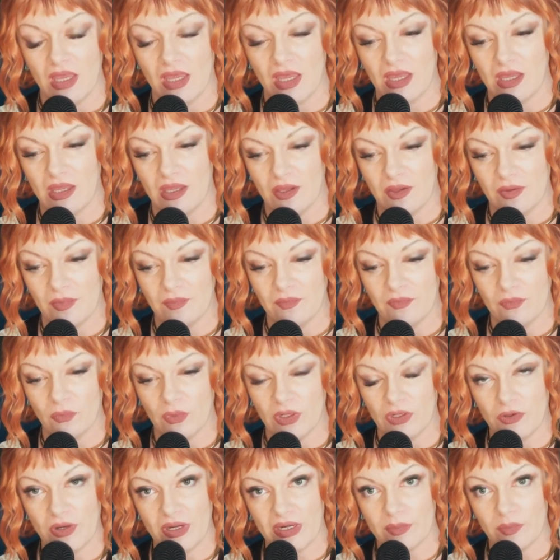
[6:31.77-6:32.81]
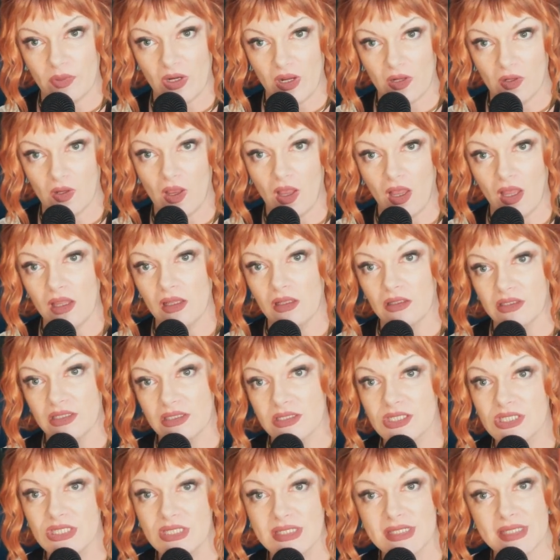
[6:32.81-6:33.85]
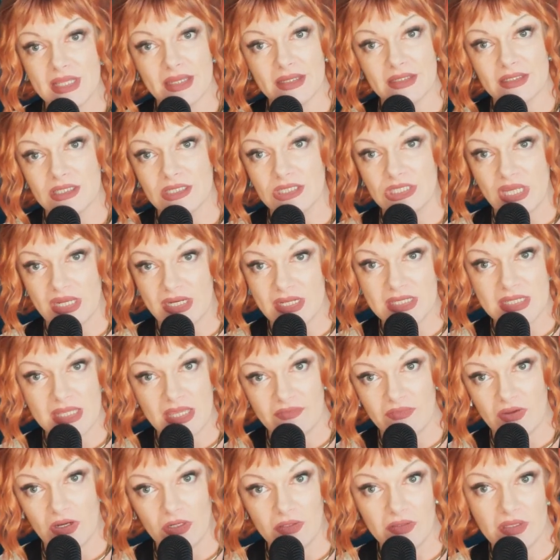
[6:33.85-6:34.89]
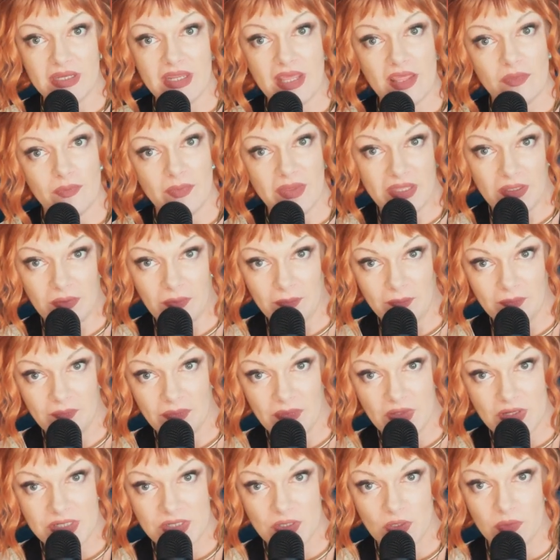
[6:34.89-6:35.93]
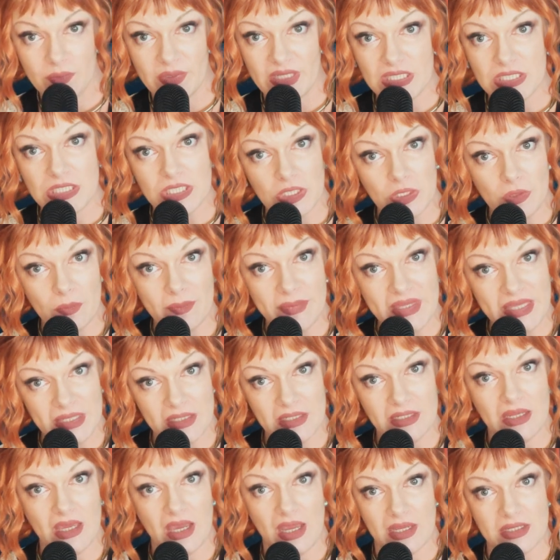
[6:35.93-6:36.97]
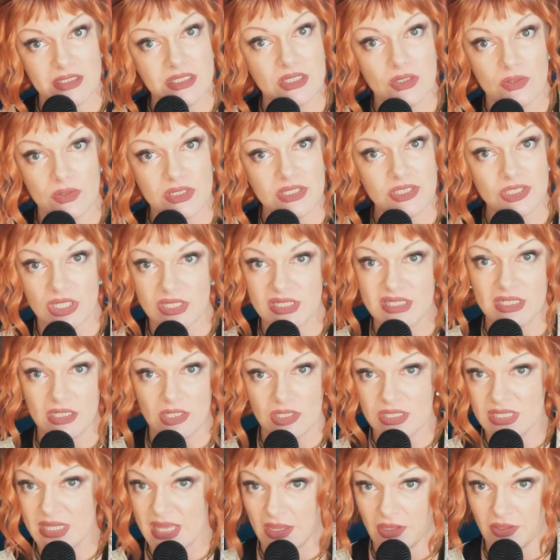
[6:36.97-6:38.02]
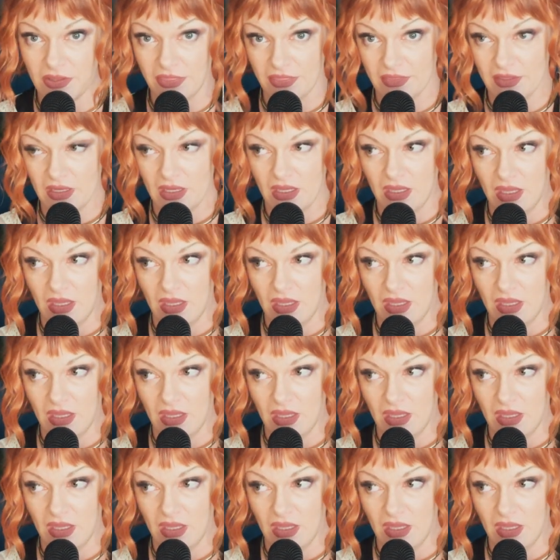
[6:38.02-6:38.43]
um, when Granny Brown called, and she's like, "Janice, I've heard the death bell. There's going to be two men die to us just here south."